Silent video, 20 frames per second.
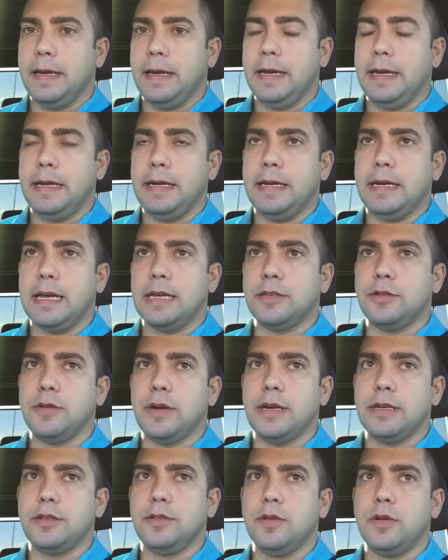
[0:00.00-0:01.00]
and as you
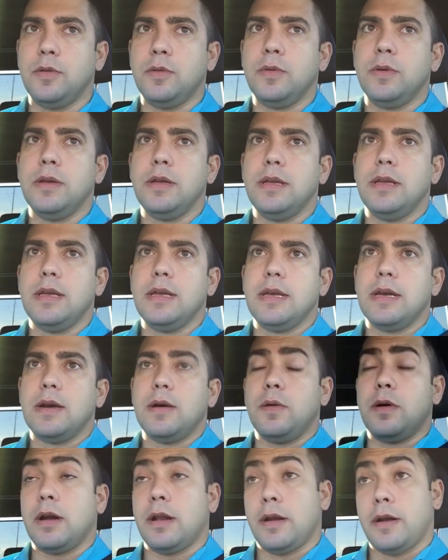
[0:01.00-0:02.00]
guys know
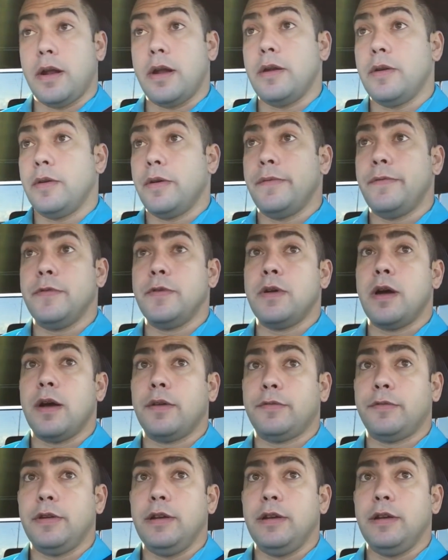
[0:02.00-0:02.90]
what i know if you have